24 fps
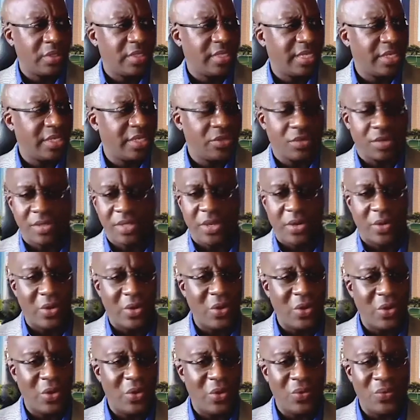they do it on their
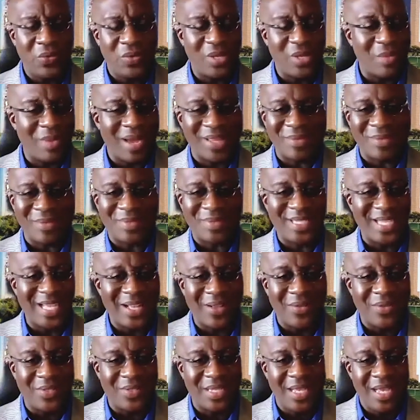own when they're by
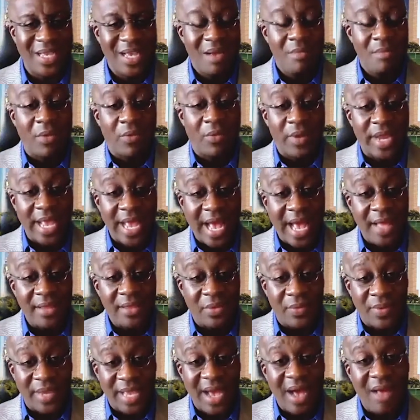themselves. But the
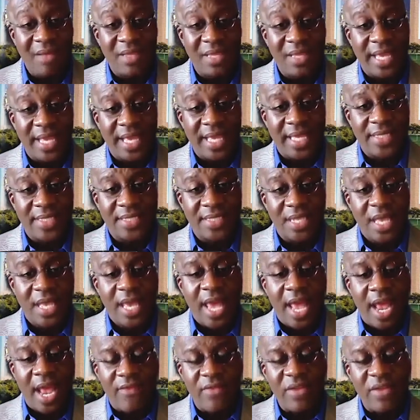reality is
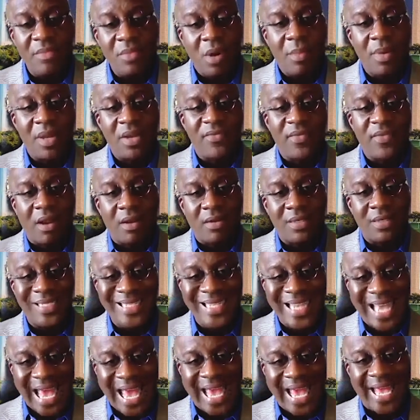every moment of our
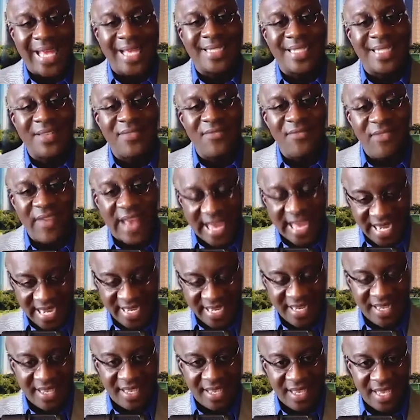day is invaded.
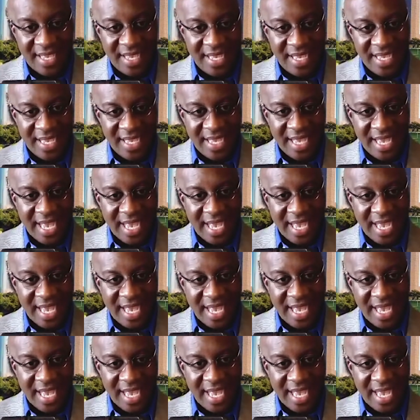Yes.